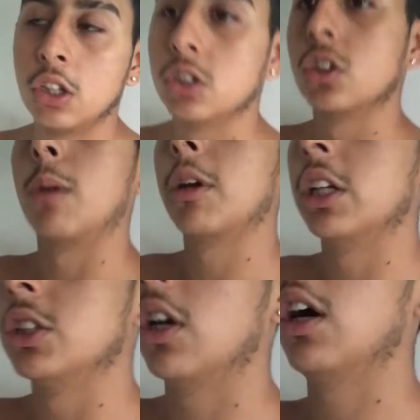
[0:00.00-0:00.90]
So I'm gonna
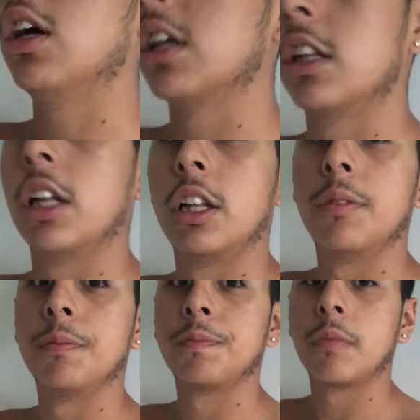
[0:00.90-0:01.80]
jog and then
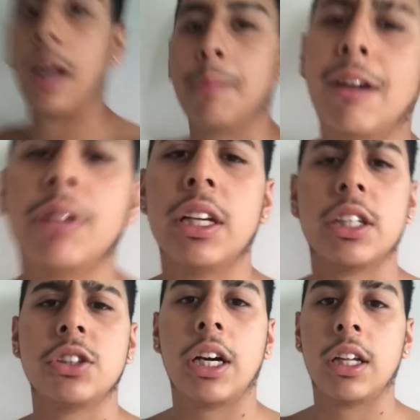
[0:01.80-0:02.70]
I'm not really gonna
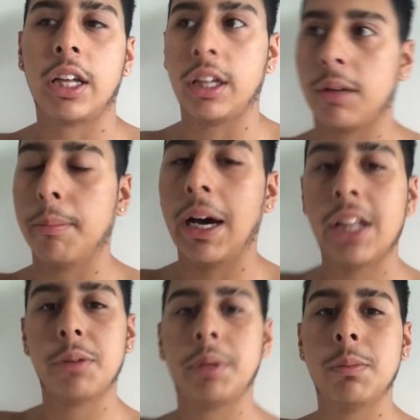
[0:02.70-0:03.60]
try to like
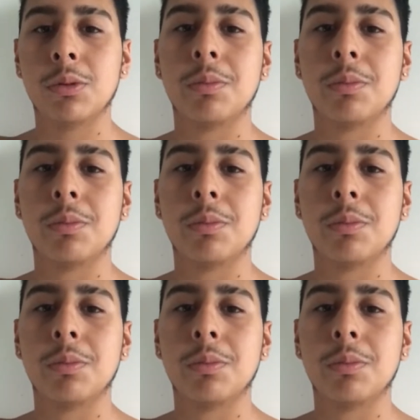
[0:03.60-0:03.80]
bother people,